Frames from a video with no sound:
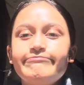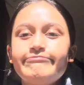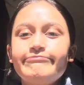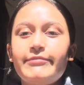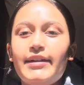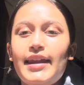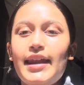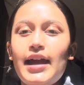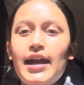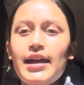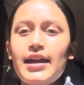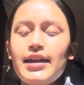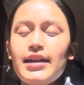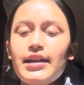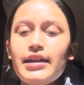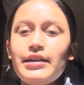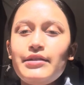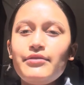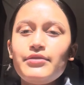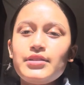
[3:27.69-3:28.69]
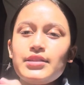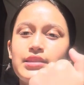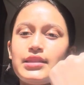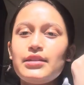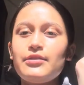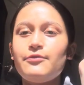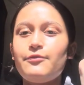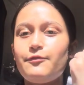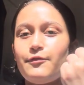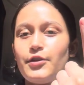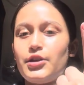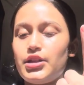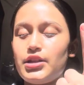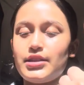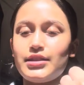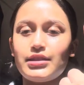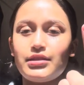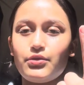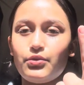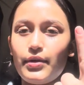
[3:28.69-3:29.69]
When I was in
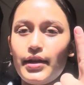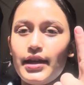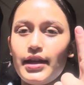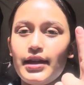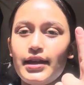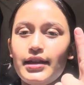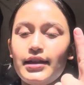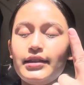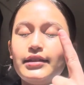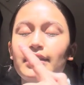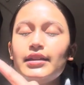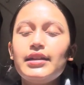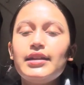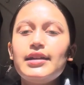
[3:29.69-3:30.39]
first grade,